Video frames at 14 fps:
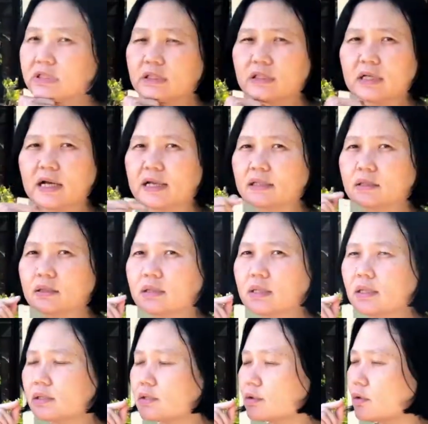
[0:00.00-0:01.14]
yeah, I
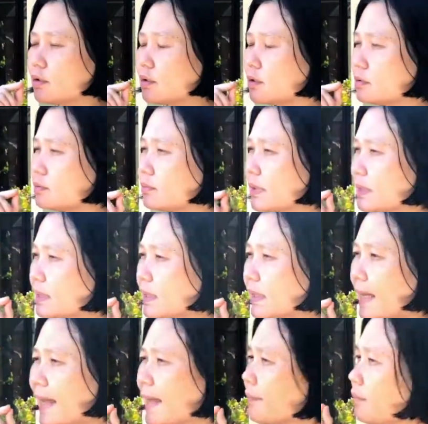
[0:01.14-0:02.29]
think it's called, what,
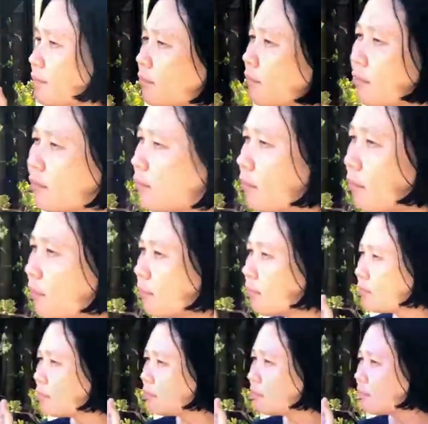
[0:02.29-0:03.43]
clam? Chutan.
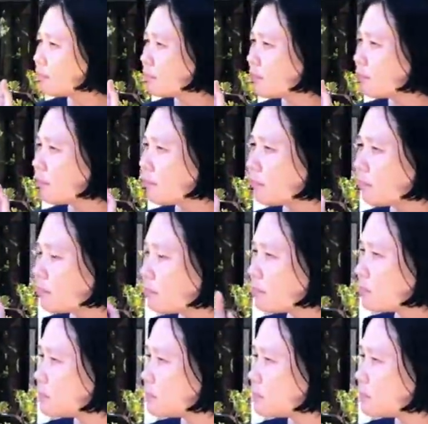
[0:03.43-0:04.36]
Chut